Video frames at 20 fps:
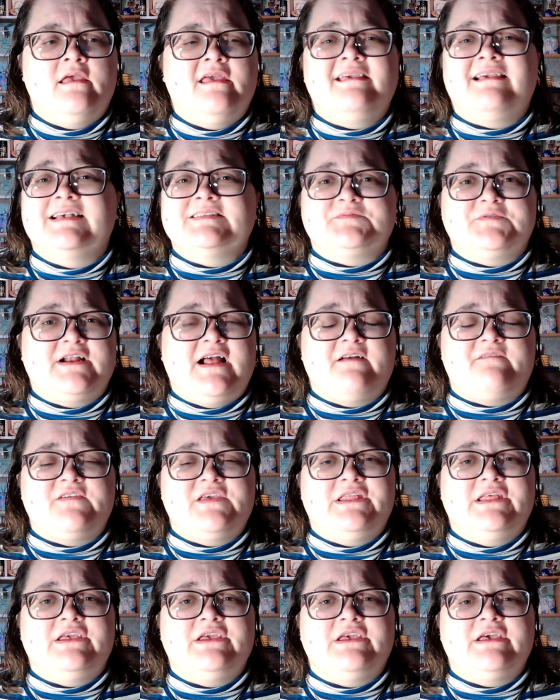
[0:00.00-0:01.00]
because we're not
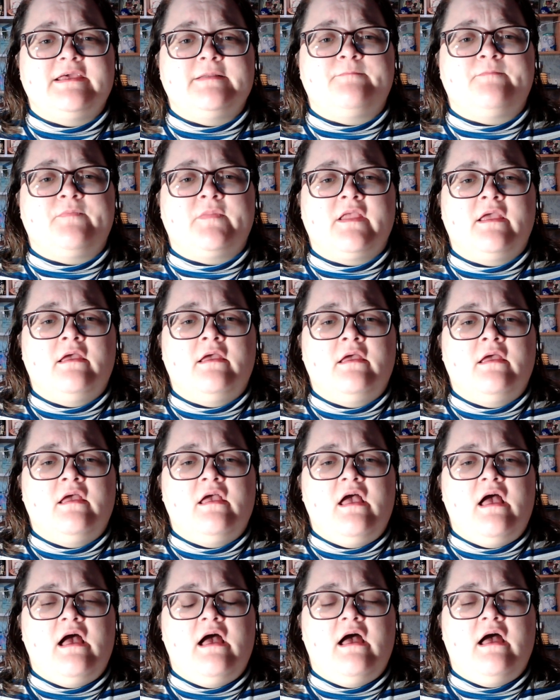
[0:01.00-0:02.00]
feeling good,
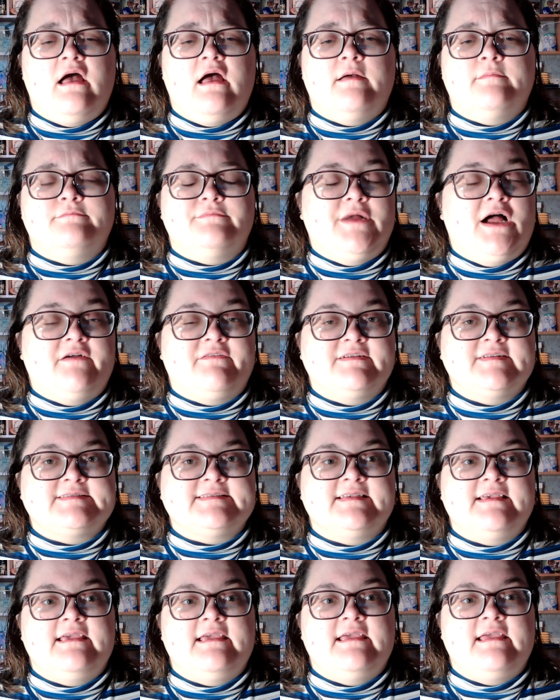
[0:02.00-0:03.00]

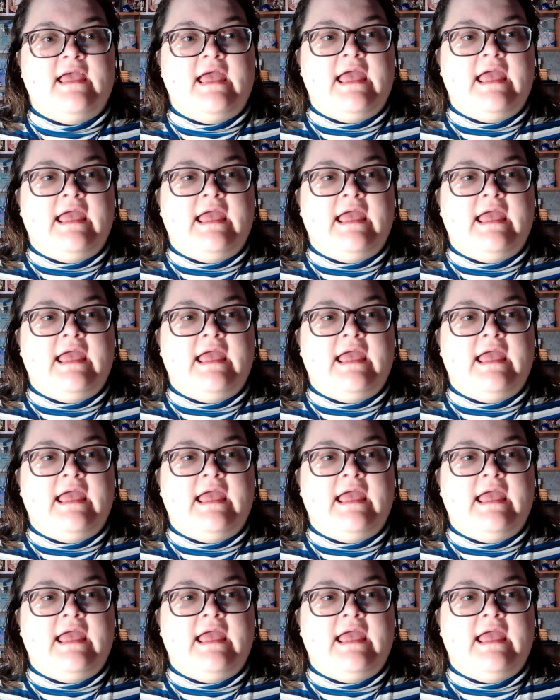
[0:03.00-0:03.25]
obviously.